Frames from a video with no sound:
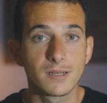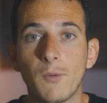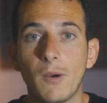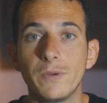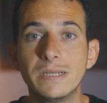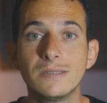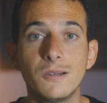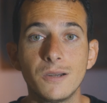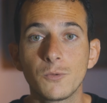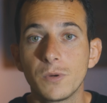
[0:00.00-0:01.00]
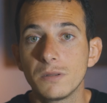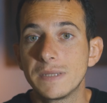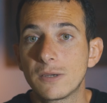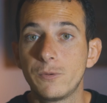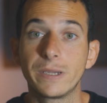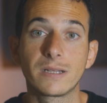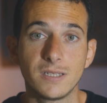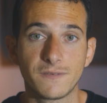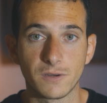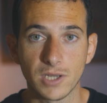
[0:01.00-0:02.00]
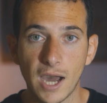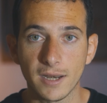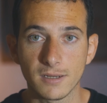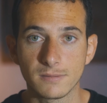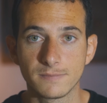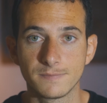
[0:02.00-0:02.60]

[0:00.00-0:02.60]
and what we learn will be quickly forgotten.